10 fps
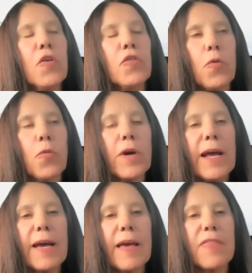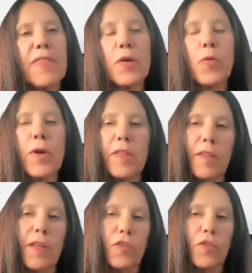So what I think one of the
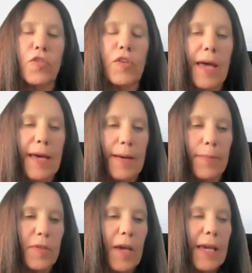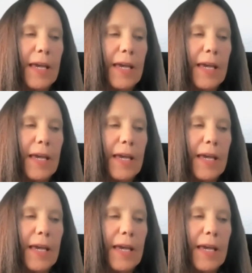little gems